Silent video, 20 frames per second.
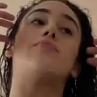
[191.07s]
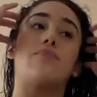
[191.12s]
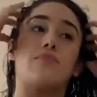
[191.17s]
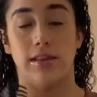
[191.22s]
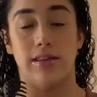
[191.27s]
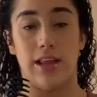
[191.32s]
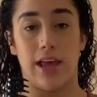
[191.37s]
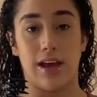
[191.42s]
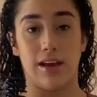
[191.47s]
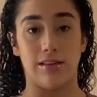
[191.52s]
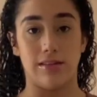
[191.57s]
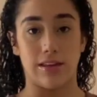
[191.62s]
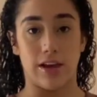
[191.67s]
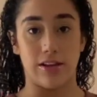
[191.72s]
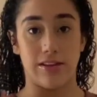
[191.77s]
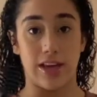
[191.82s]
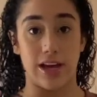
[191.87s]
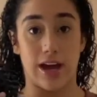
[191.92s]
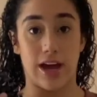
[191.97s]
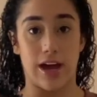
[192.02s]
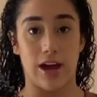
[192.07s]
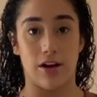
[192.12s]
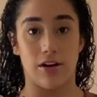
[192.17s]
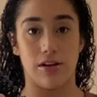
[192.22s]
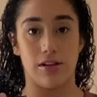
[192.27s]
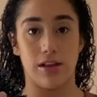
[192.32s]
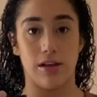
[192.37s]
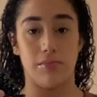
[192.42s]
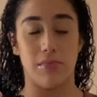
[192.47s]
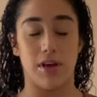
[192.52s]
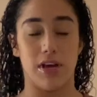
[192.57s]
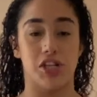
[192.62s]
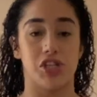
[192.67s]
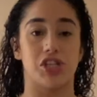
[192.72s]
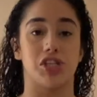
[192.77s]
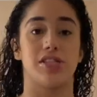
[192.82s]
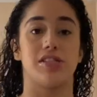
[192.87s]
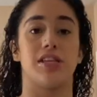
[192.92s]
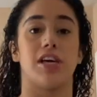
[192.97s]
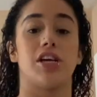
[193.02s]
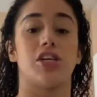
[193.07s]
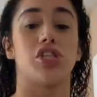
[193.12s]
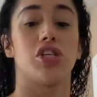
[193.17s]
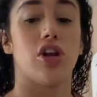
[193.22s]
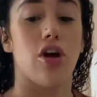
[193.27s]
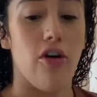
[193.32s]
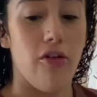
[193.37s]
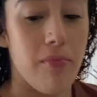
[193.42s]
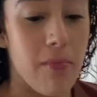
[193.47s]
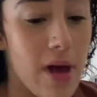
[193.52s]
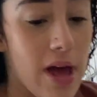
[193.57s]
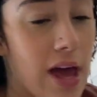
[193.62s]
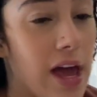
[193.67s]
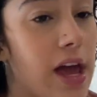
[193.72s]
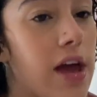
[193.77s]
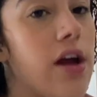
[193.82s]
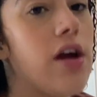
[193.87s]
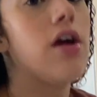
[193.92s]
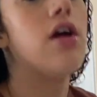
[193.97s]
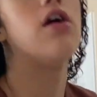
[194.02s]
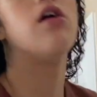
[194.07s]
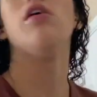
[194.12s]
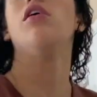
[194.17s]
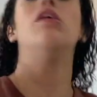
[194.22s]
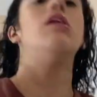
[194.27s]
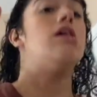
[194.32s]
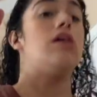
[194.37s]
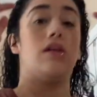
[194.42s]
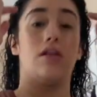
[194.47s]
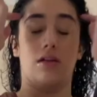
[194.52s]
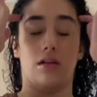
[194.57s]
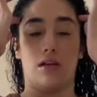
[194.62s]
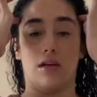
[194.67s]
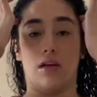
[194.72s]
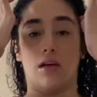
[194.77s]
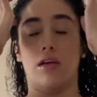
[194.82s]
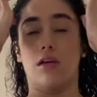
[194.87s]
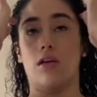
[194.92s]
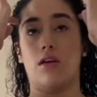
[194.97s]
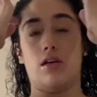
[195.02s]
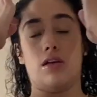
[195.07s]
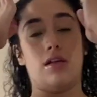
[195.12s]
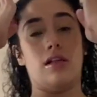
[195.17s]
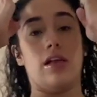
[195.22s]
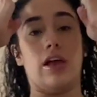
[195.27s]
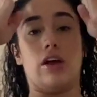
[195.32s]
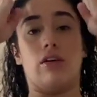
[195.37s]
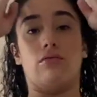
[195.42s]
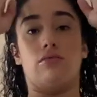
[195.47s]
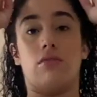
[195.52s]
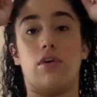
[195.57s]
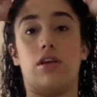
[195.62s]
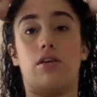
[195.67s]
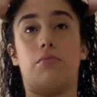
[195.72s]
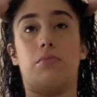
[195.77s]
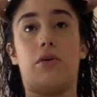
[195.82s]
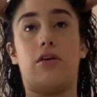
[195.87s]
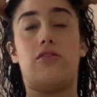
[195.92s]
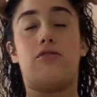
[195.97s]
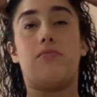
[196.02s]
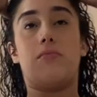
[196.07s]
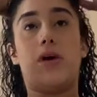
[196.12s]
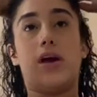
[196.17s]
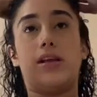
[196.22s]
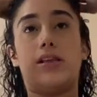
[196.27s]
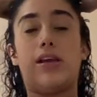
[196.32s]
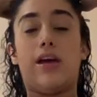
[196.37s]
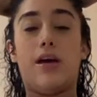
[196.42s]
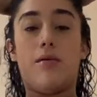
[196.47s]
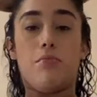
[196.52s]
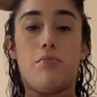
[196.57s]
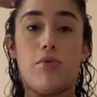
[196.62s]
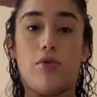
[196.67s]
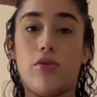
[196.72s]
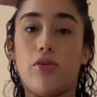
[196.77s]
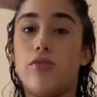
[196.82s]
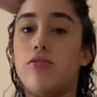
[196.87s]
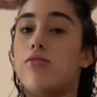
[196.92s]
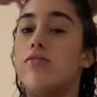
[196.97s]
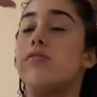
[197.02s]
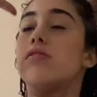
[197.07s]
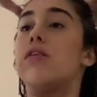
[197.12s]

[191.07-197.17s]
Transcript: Next, I'll take a hair clip and just section off my hair, like right above my temples,